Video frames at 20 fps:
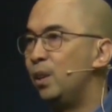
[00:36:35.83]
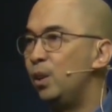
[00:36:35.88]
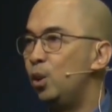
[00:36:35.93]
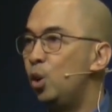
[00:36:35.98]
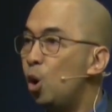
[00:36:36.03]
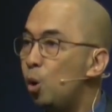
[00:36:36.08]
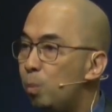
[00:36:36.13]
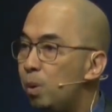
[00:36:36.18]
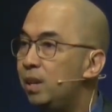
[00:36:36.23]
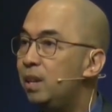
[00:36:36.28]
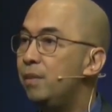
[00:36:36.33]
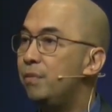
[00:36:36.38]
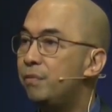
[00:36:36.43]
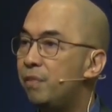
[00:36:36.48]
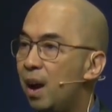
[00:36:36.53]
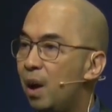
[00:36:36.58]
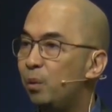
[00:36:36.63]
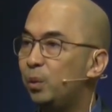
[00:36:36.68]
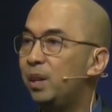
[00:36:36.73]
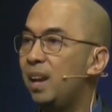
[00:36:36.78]
Nobody
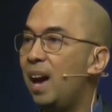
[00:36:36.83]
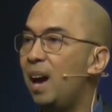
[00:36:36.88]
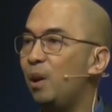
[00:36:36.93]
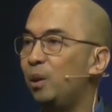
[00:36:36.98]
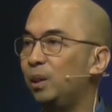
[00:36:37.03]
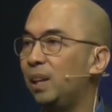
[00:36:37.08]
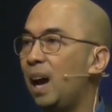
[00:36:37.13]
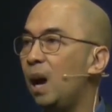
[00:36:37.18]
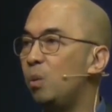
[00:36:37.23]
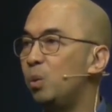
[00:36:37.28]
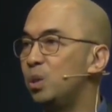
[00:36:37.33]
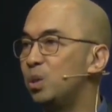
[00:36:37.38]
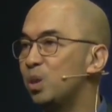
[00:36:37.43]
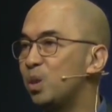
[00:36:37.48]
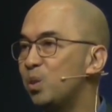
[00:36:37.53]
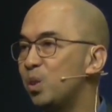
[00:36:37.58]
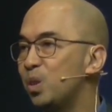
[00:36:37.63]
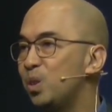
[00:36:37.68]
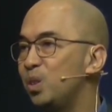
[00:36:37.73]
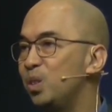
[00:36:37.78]
found out I was a
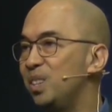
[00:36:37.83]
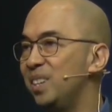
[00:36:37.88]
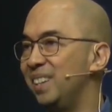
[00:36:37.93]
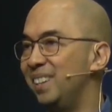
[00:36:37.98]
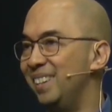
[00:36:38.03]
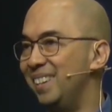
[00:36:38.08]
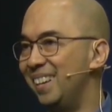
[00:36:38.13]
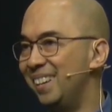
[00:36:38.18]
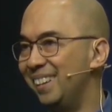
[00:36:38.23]
Christian.